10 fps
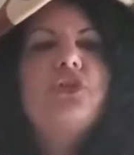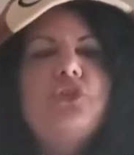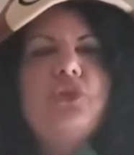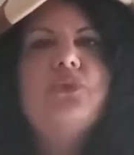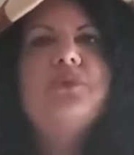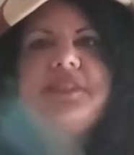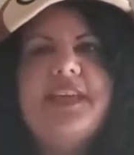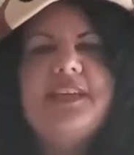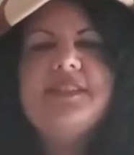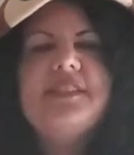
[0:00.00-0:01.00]

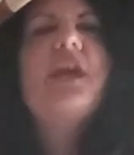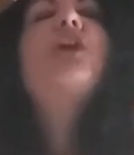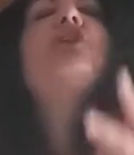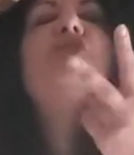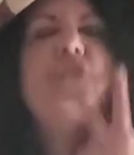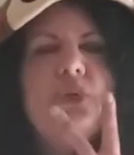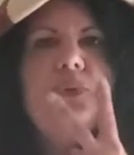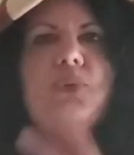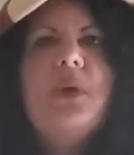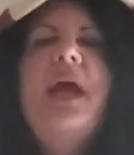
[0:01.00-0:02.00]
Nuisance.
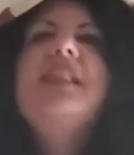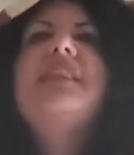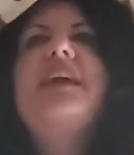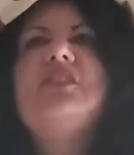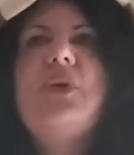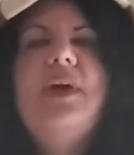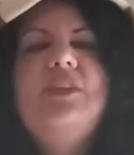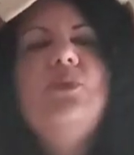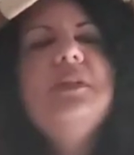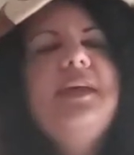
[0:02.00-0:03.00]
Two. Let's go ahead
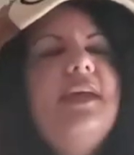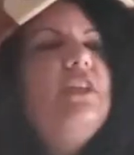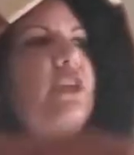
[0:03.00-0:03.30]
and hold it.